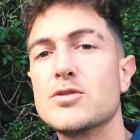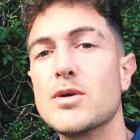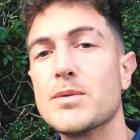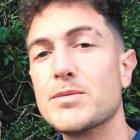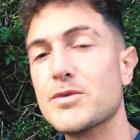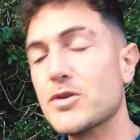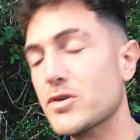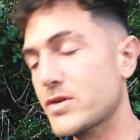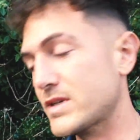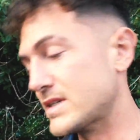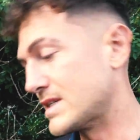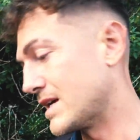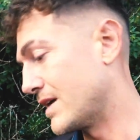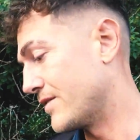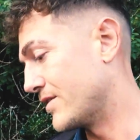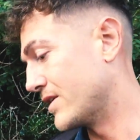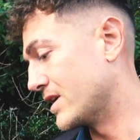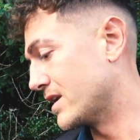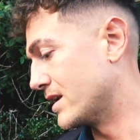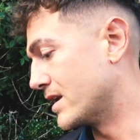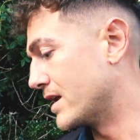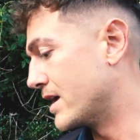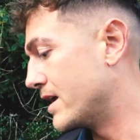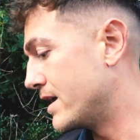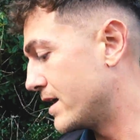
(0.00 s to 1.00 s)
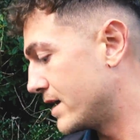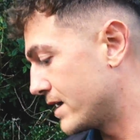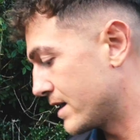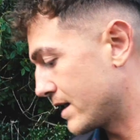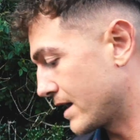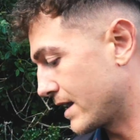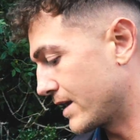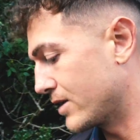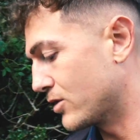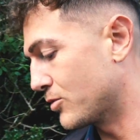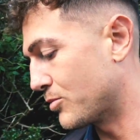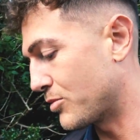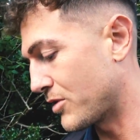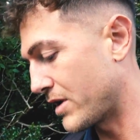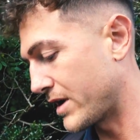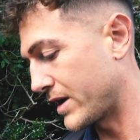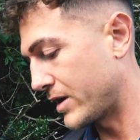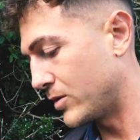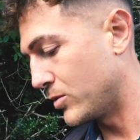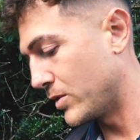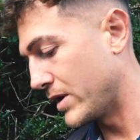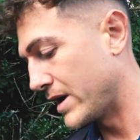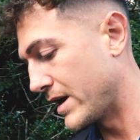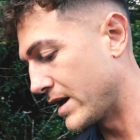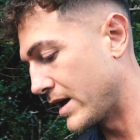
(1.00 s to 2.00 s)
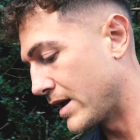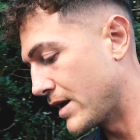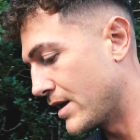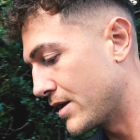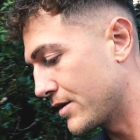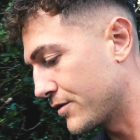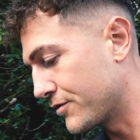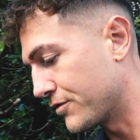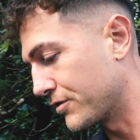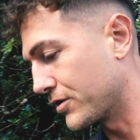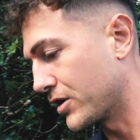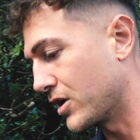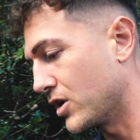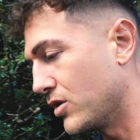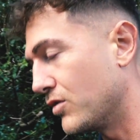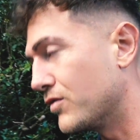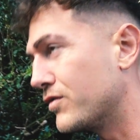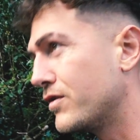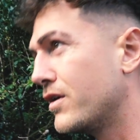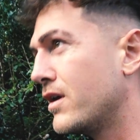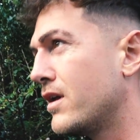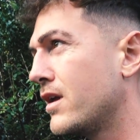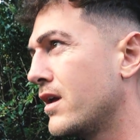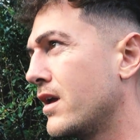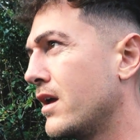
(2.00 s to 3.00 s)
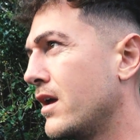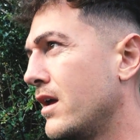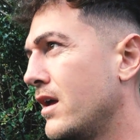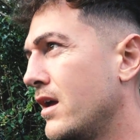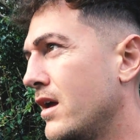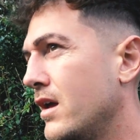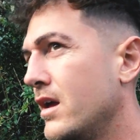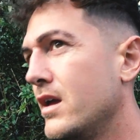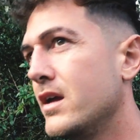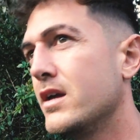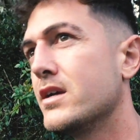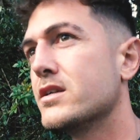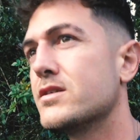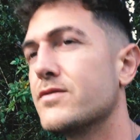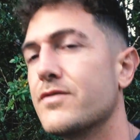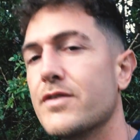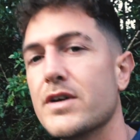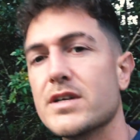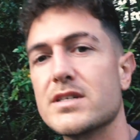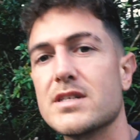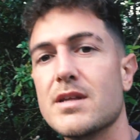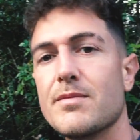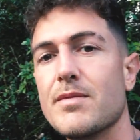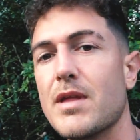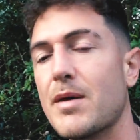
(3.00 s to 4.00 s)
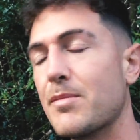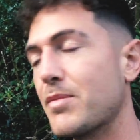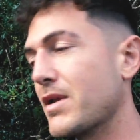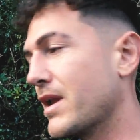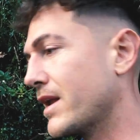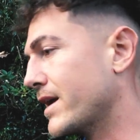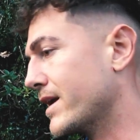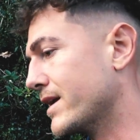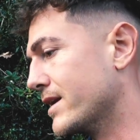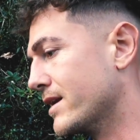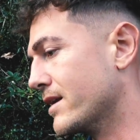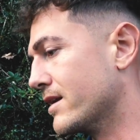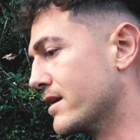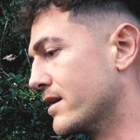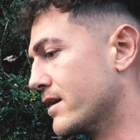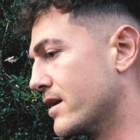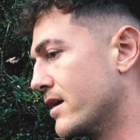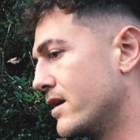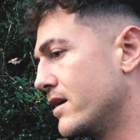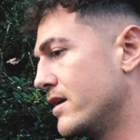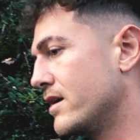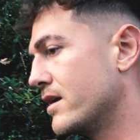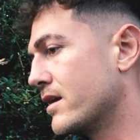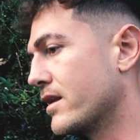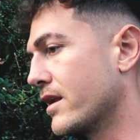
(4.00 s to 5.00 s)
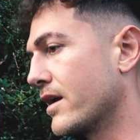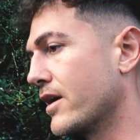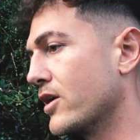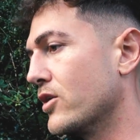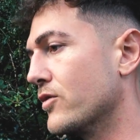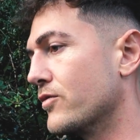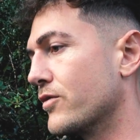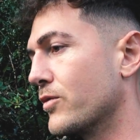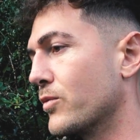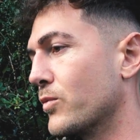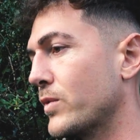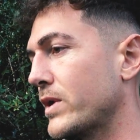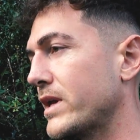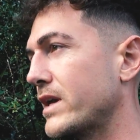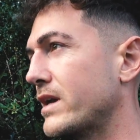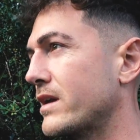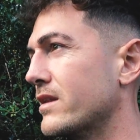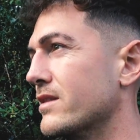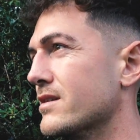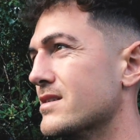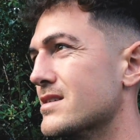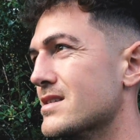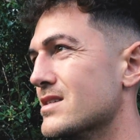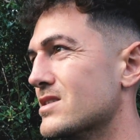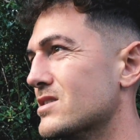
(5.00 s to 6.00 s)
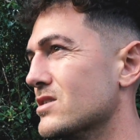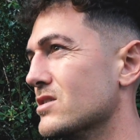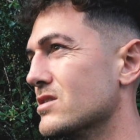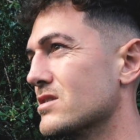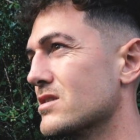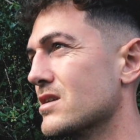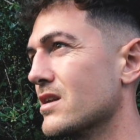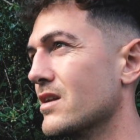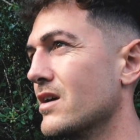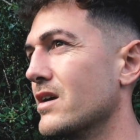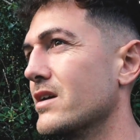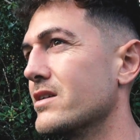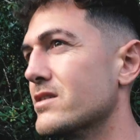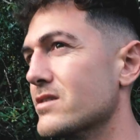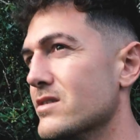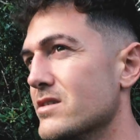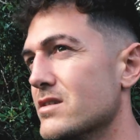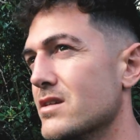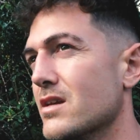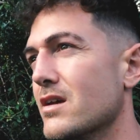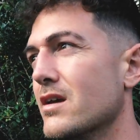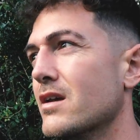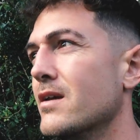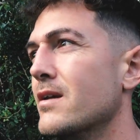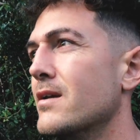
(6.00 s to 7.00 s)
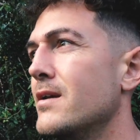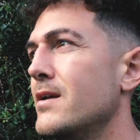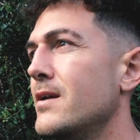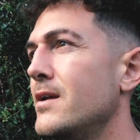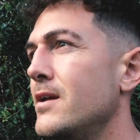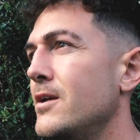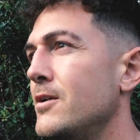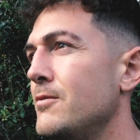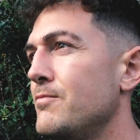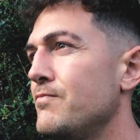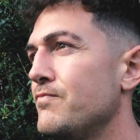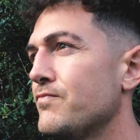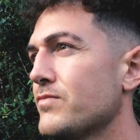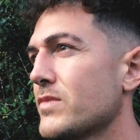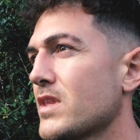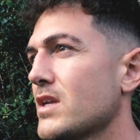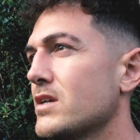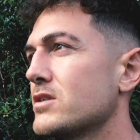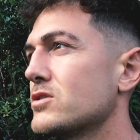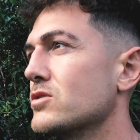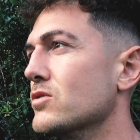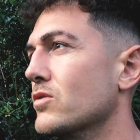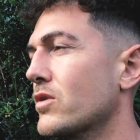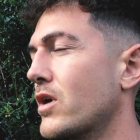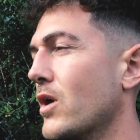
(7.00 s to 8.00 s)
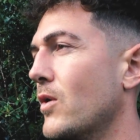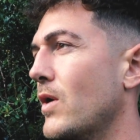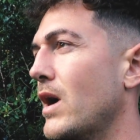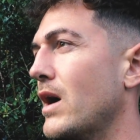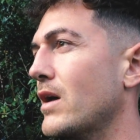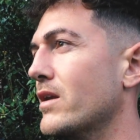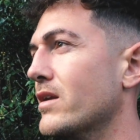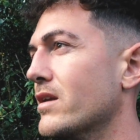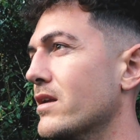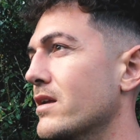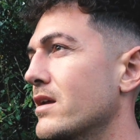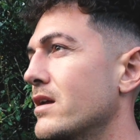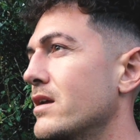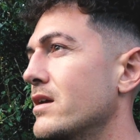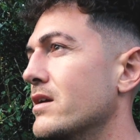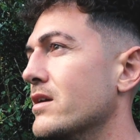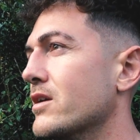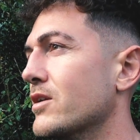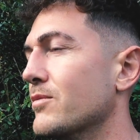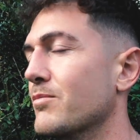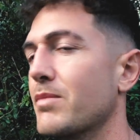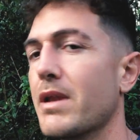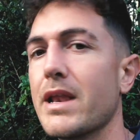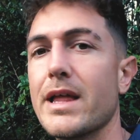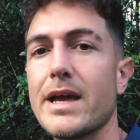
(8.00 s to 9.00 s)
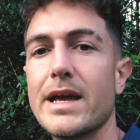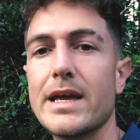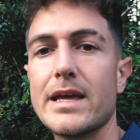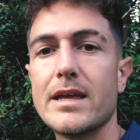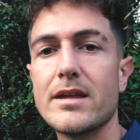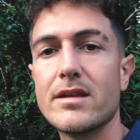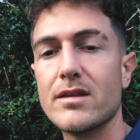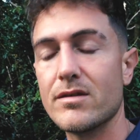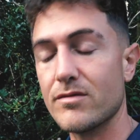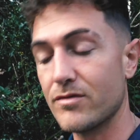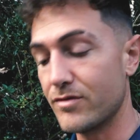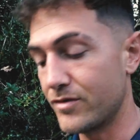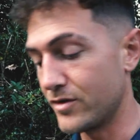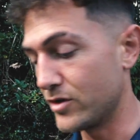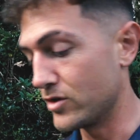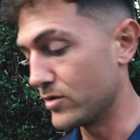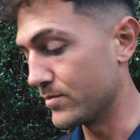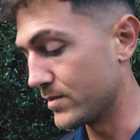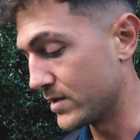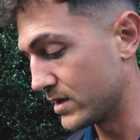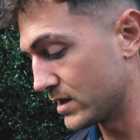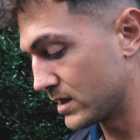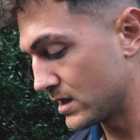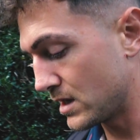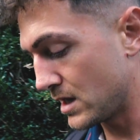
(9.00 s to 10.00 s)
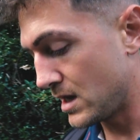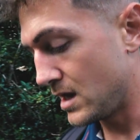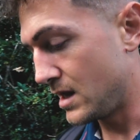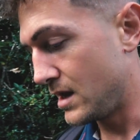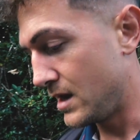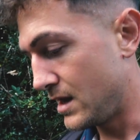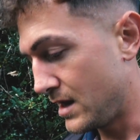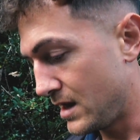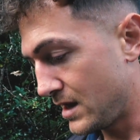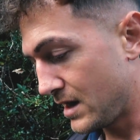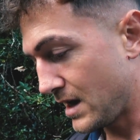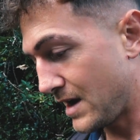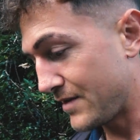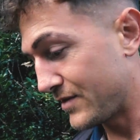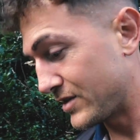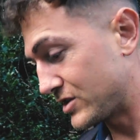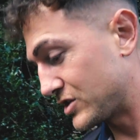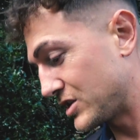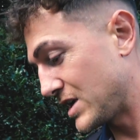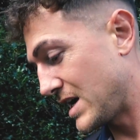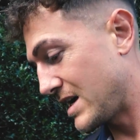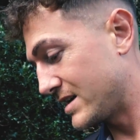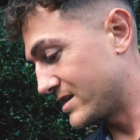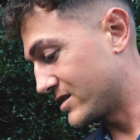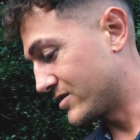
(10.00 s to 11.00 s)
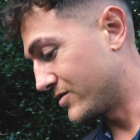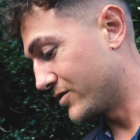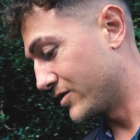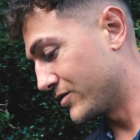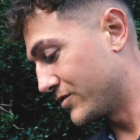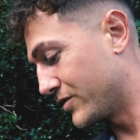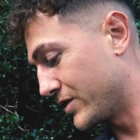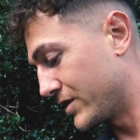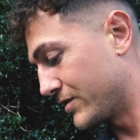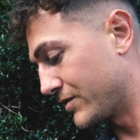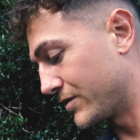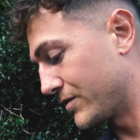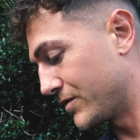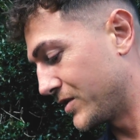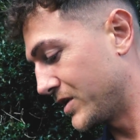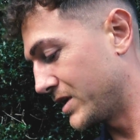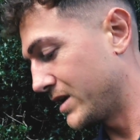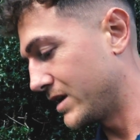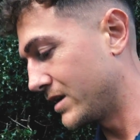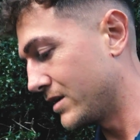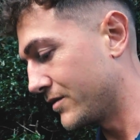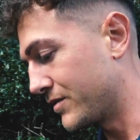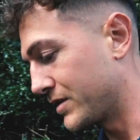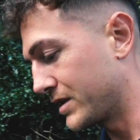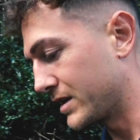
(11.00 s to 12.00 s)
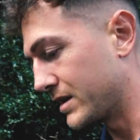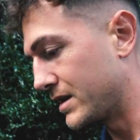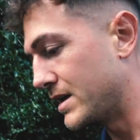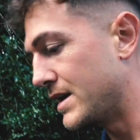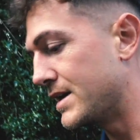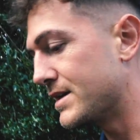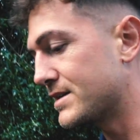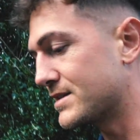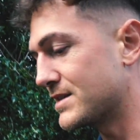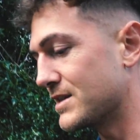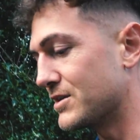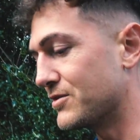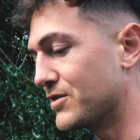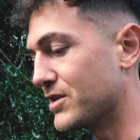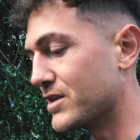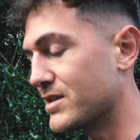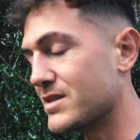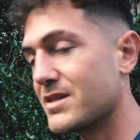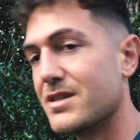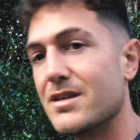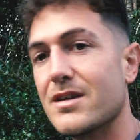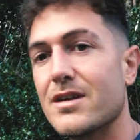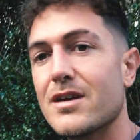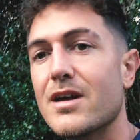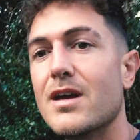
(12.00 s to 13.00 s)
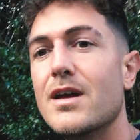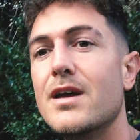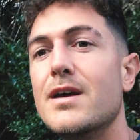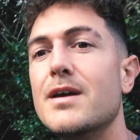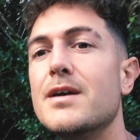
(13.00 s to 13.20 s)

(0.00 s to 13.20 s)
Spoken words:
I'm doing is having a little break away from golf. It's the first time that I played in over a week, and this is just tonight, just to sort of go out and play and film and have a chat, just for the fun of it really. Nothing serious. The